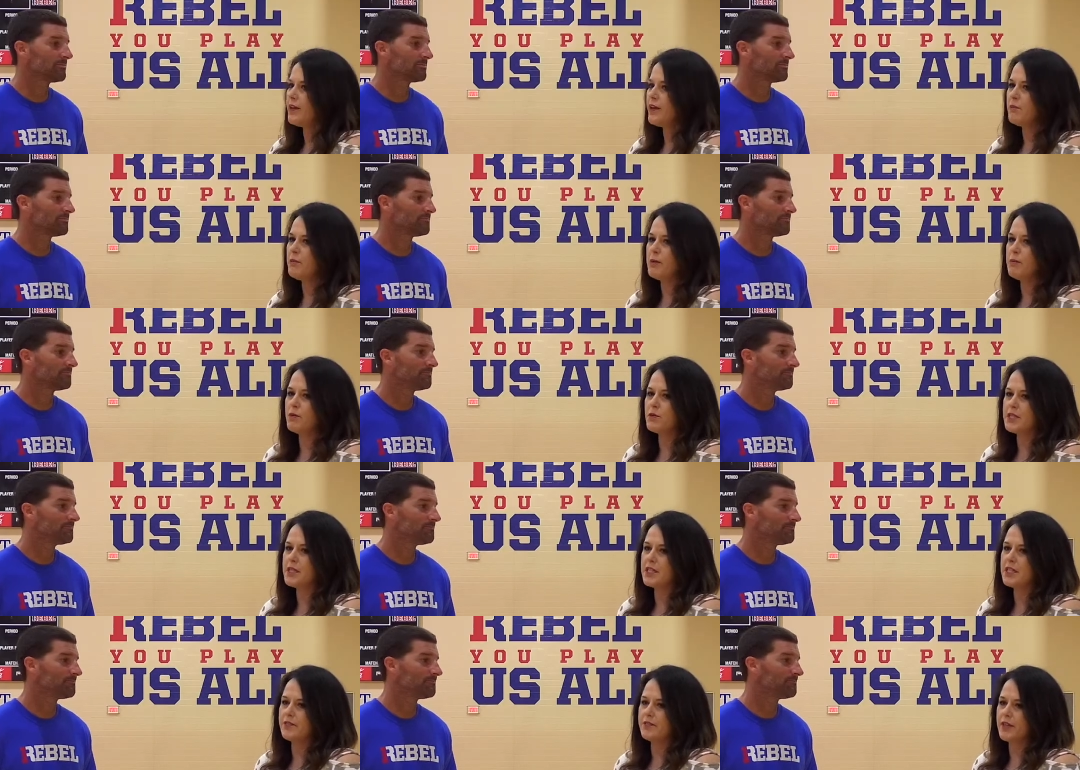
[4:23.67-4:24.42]
Speaker 1: think people
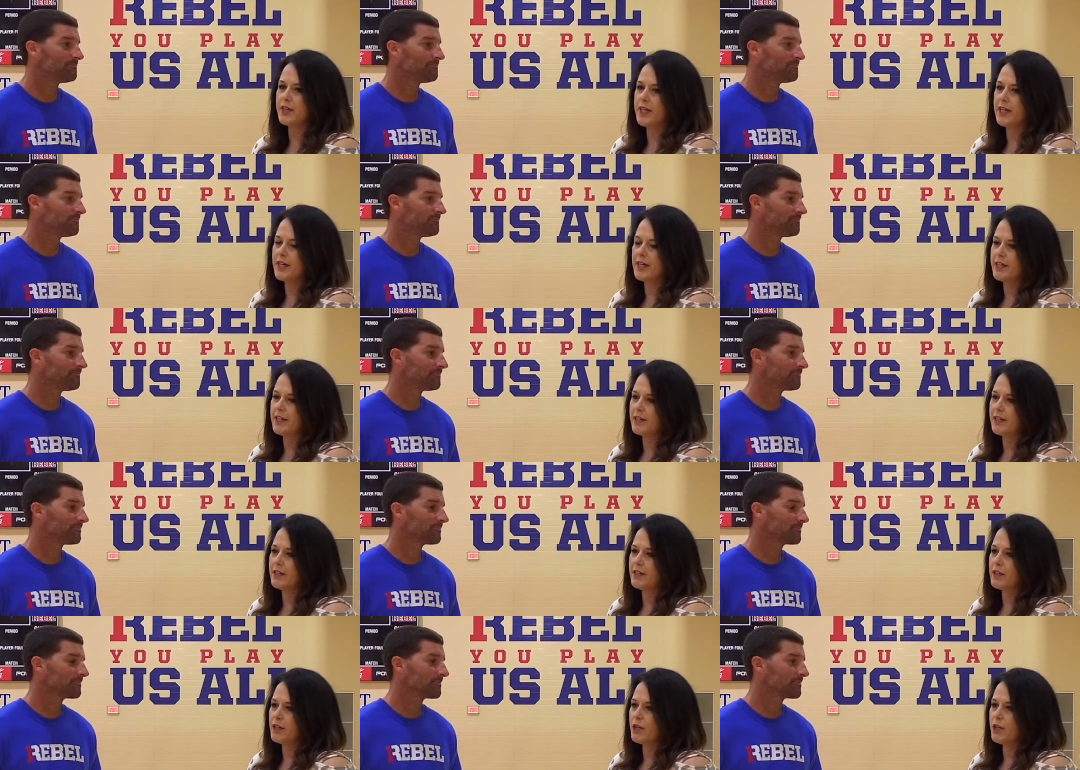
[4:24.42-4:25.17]
tend to forget
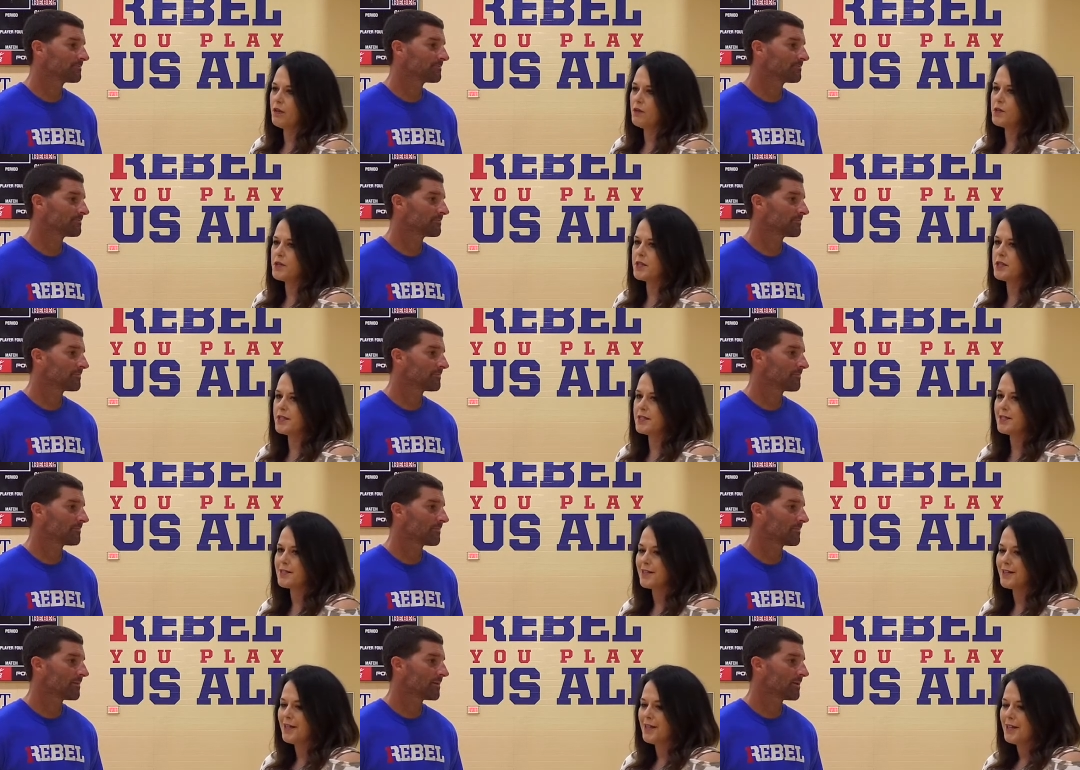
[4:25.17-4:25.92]
that the
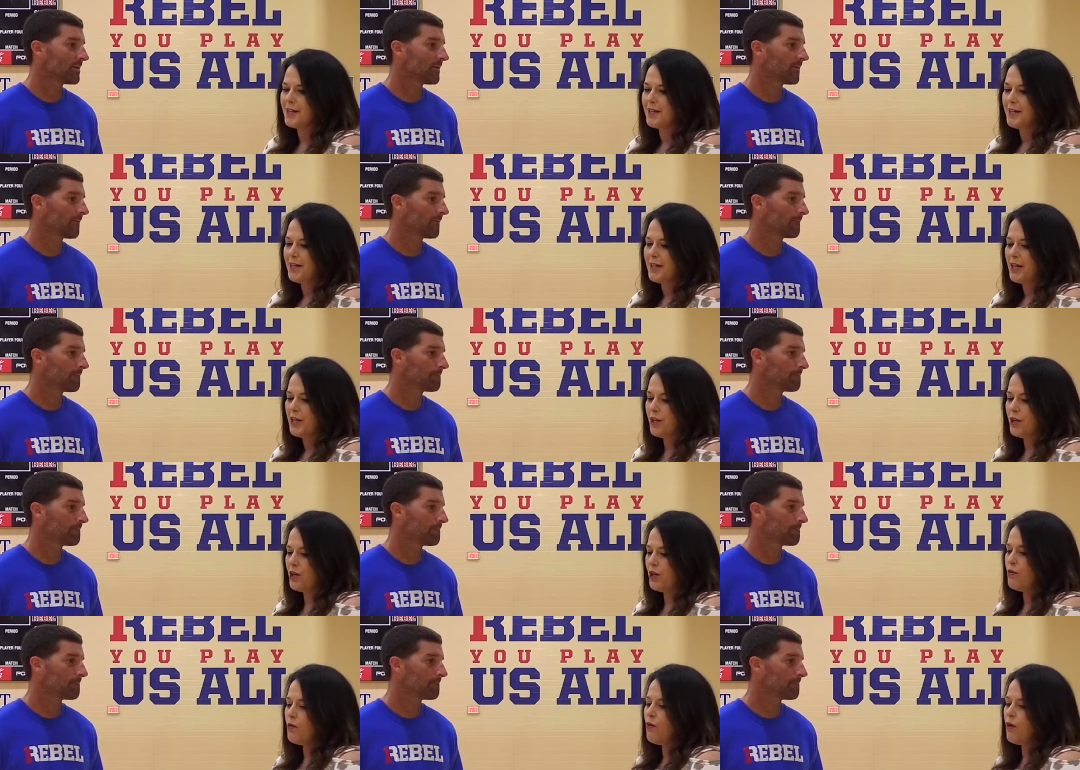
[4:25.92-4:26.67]
coaches
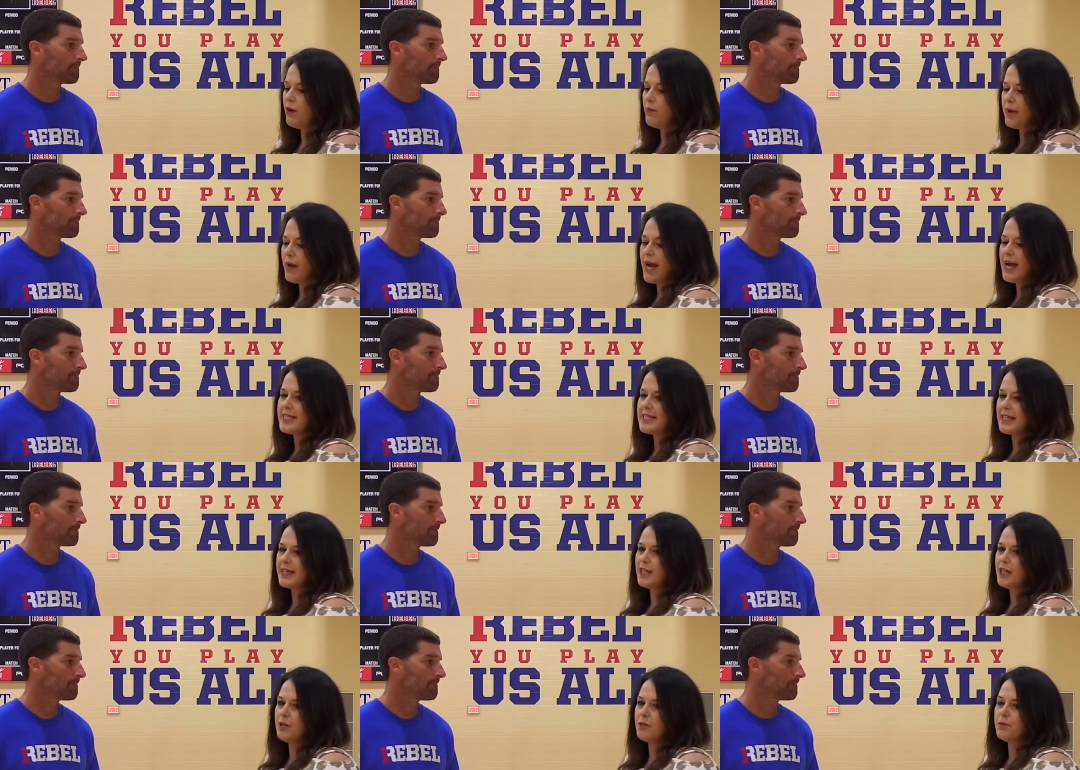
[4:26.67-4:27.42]
you are
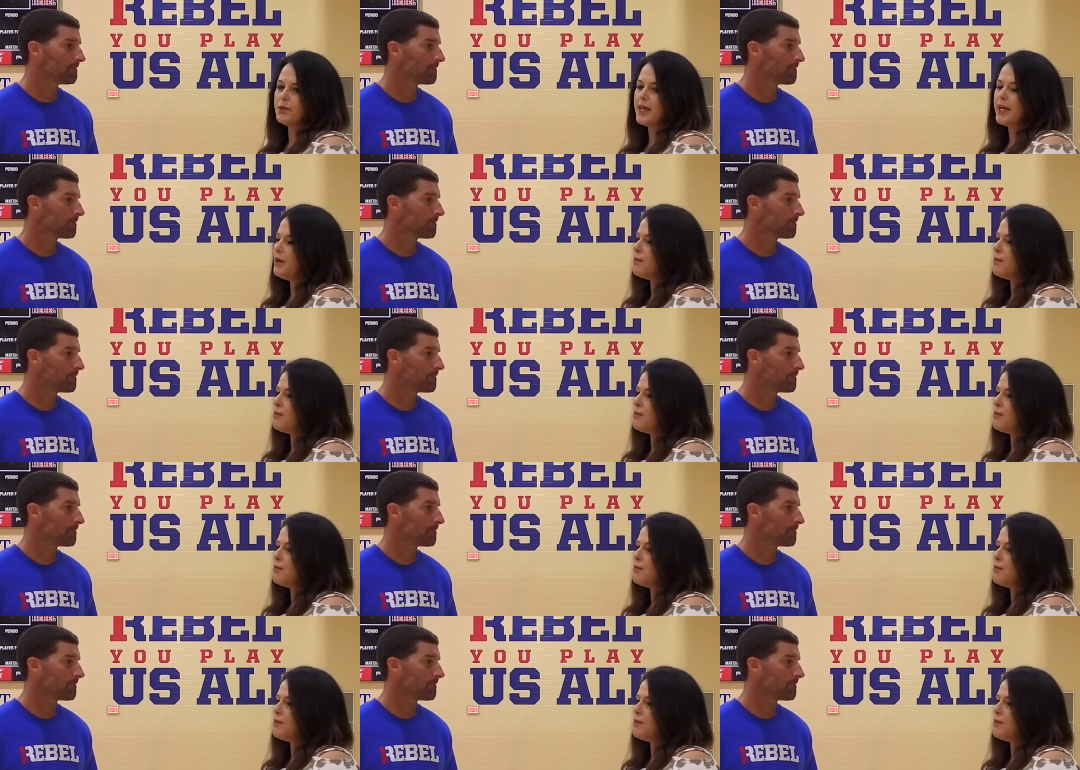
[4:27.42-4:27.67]
impacting them, they